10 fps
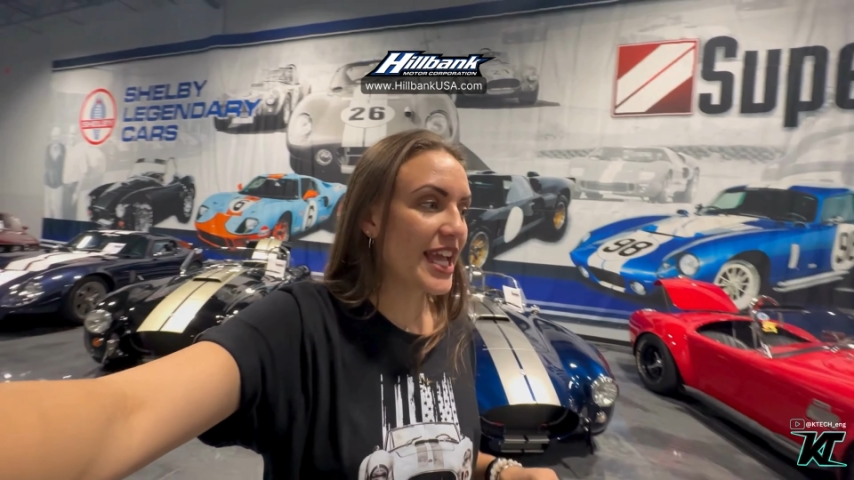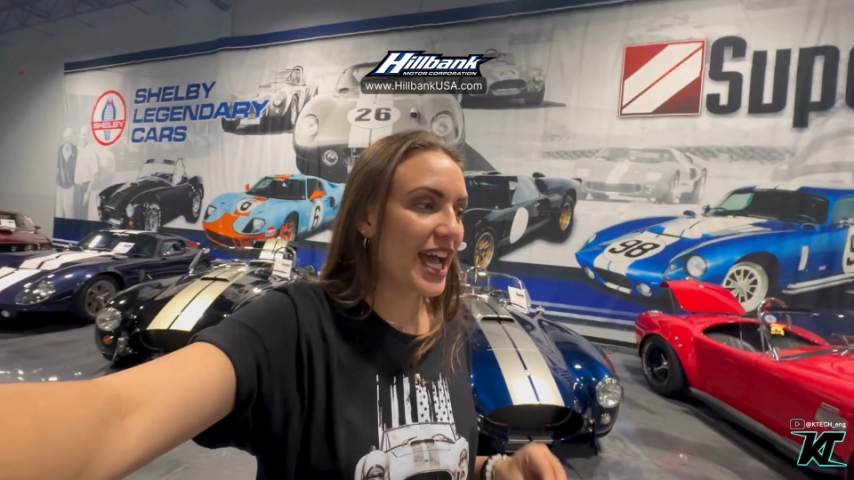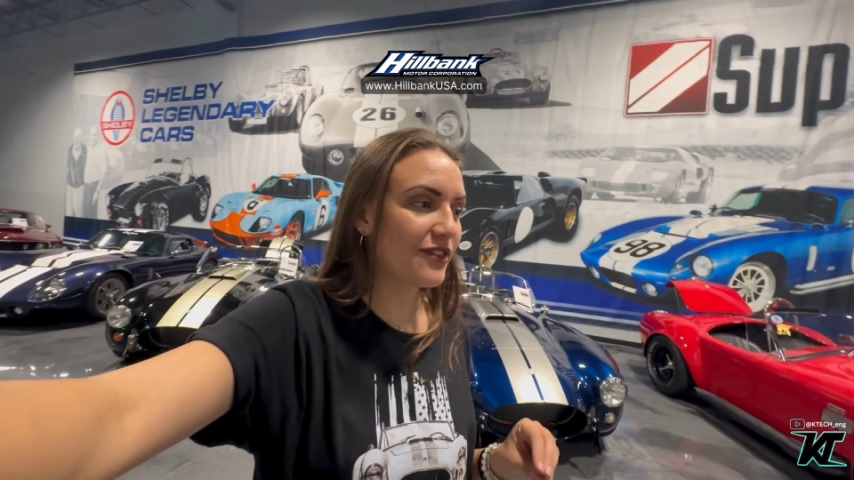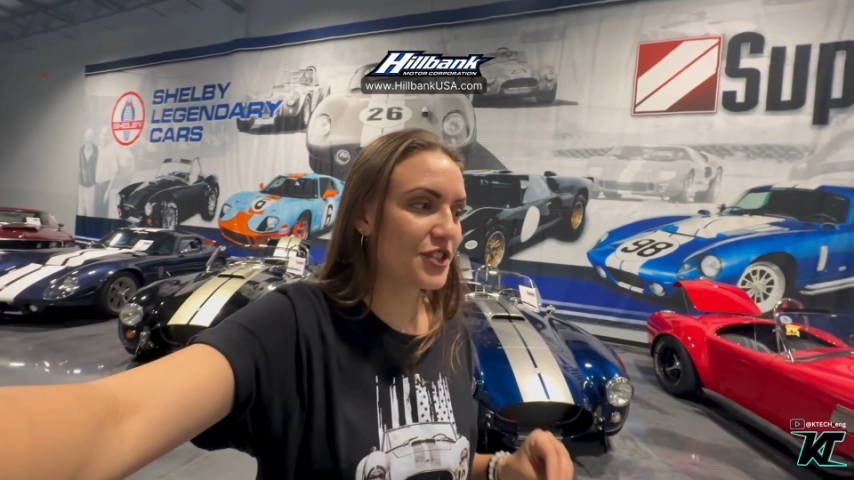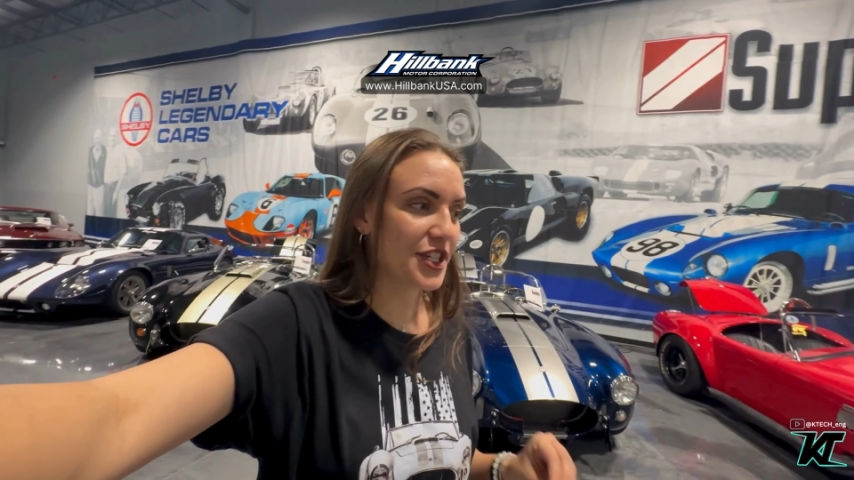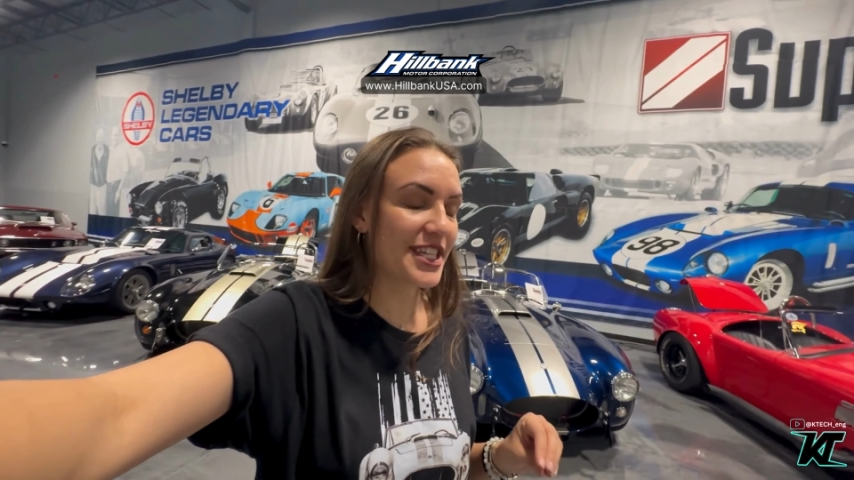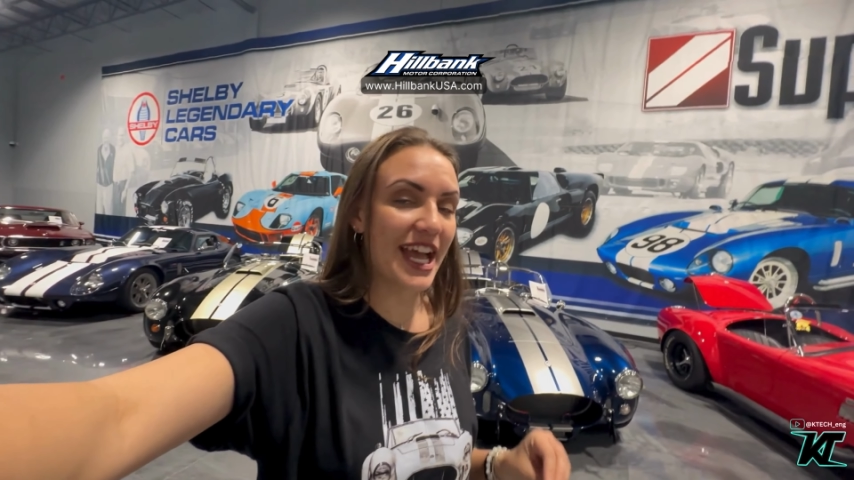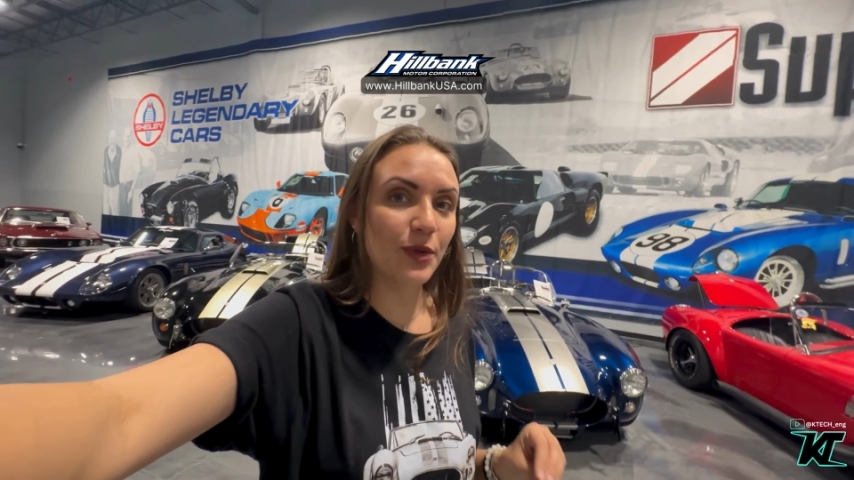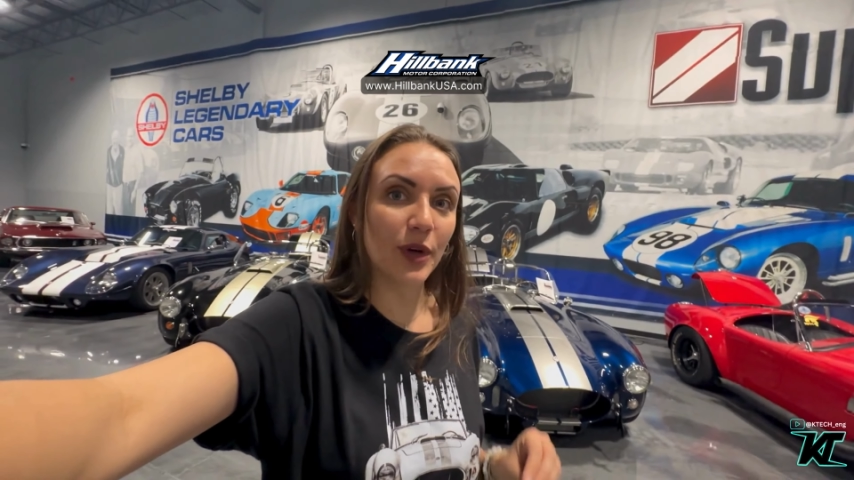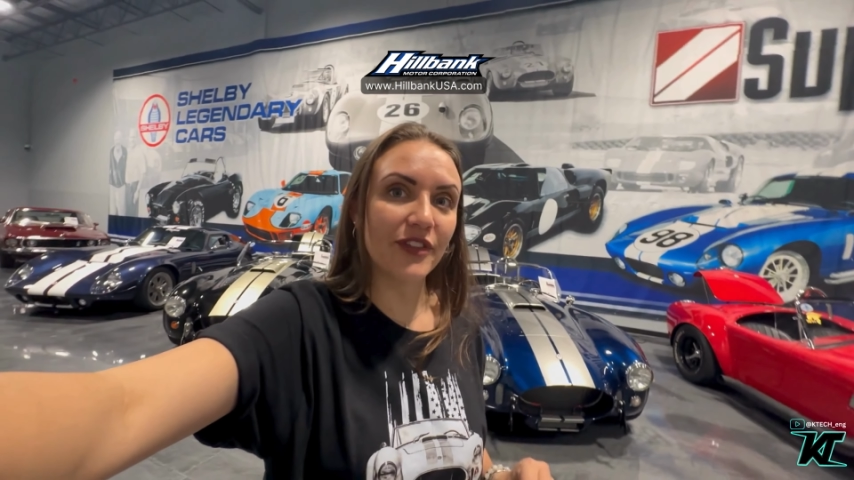have just
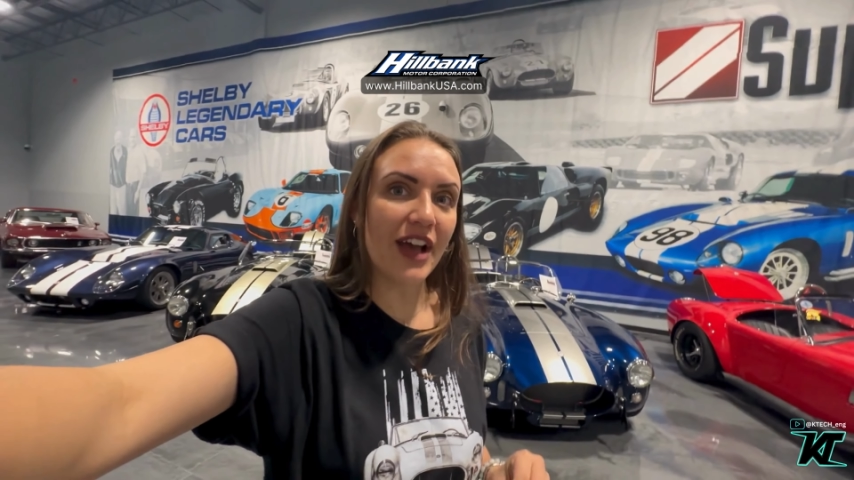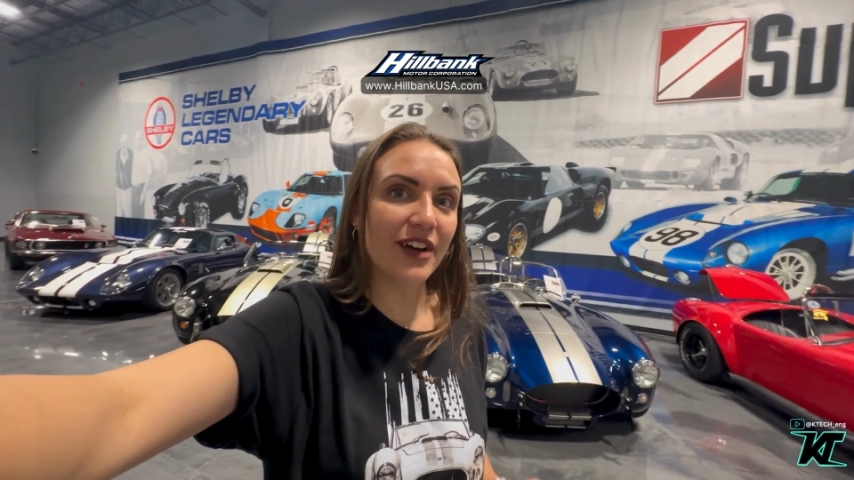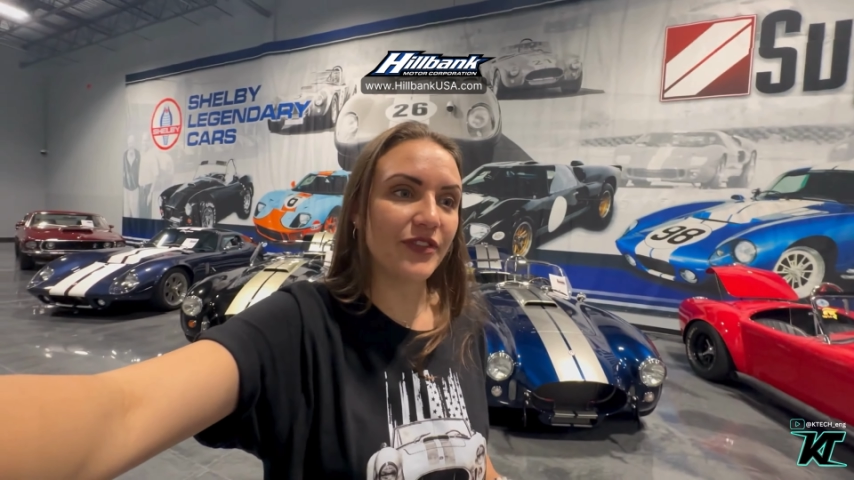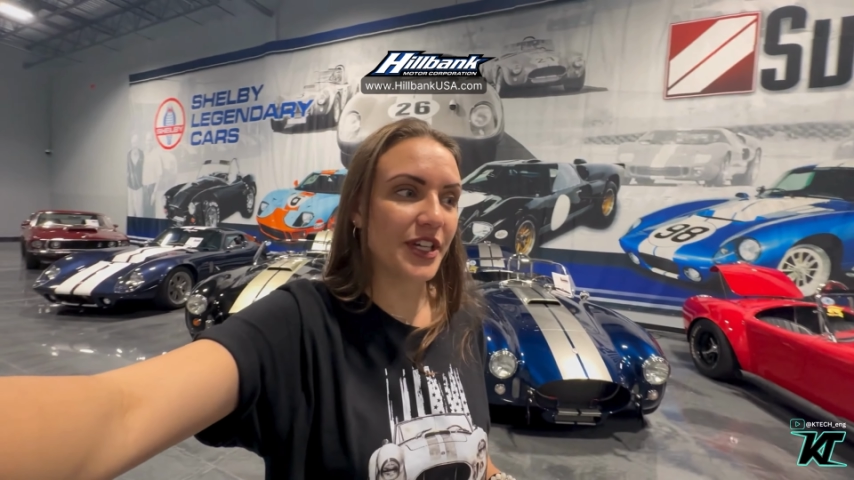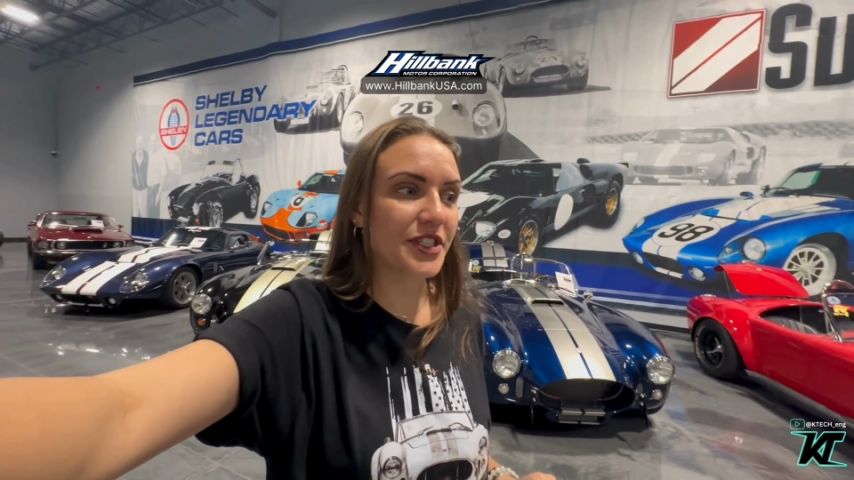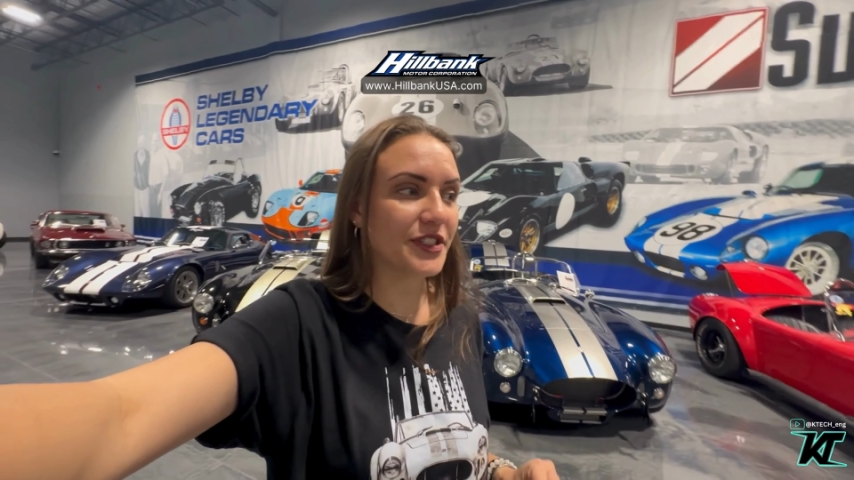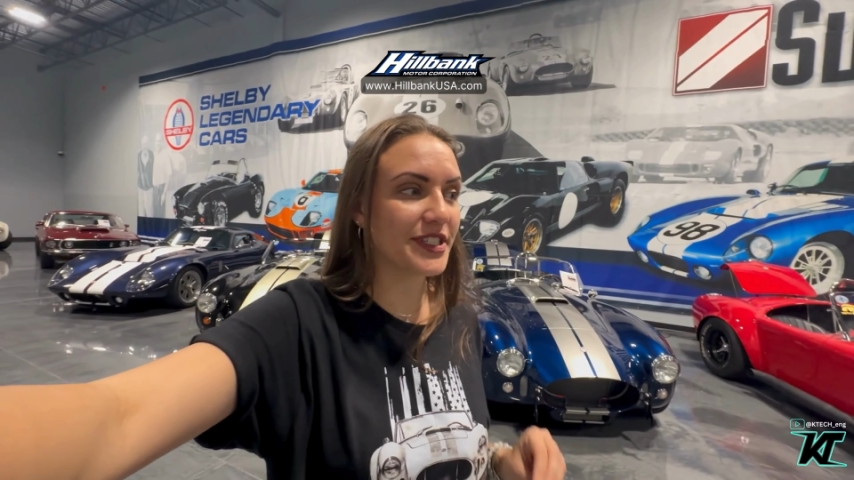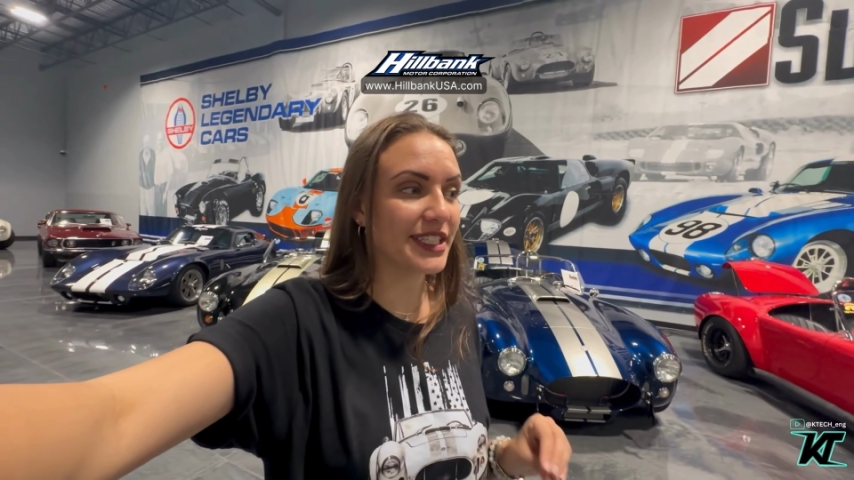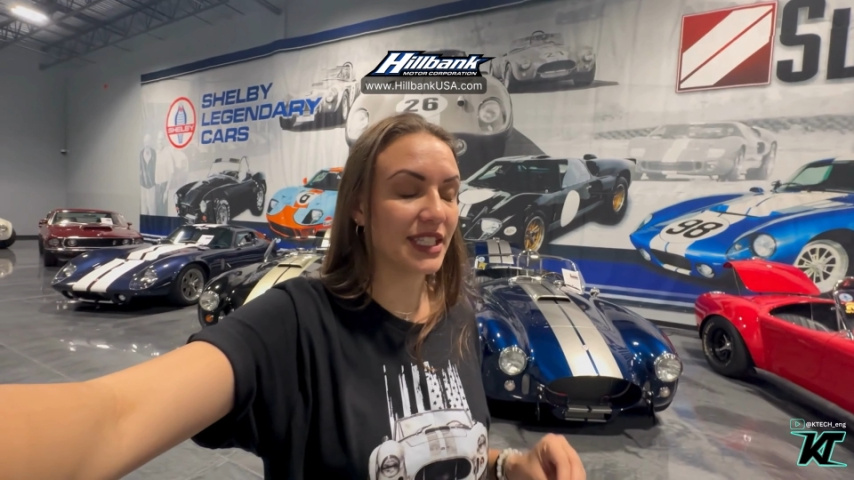had one of our vehicles